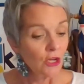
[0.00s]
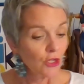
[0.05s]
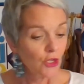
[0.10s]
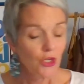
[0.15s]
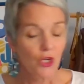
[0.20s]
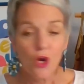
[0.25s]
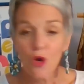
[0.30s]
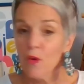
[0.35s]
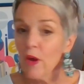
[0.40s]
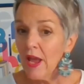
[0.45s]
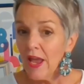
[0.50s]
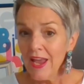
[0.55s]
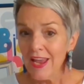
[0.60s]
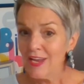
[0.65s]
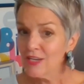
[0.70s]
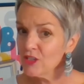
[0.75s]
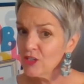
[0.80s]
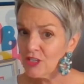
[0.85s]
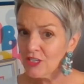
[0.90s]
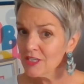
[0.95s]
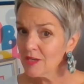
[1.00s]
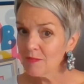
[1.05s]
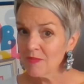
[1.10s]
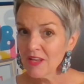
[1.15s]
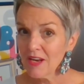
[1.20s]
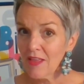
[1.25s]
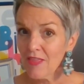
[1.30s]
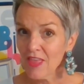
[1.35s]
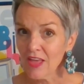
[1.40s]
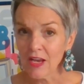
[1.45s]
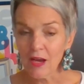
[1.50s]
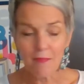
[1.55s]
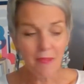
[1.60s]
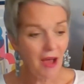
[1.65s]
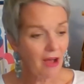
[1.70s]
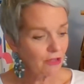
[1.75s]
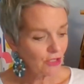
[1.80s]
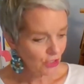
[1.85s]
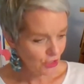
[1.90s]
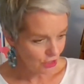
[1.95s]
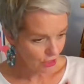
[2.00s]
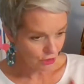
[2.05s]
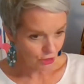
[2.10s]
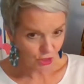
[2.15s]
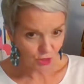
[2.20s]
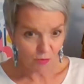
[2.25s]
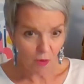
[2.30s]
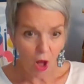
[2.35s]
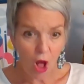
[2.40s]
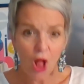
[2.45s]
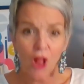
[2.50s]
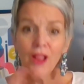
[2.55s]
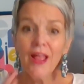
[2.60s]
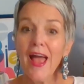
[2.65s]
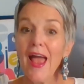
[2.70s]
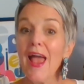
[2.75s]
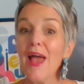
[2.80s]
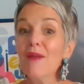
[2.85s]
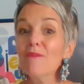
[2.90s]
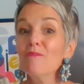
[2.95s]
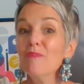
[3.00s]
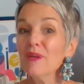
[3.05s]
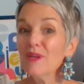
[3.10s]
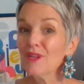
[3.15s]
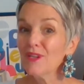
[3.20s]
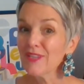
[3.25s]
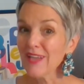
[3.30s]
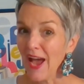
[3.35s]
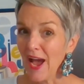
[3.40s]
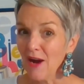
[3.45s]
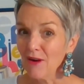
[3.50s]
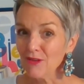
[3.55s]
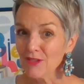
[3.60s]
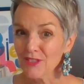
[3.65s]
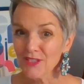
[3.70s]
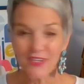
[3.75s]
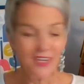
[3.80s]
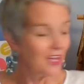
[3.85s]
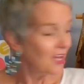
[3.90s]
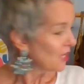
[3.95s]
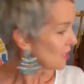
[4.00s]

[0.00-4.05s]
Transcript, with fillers: So it's just something to think about. Start small and build out.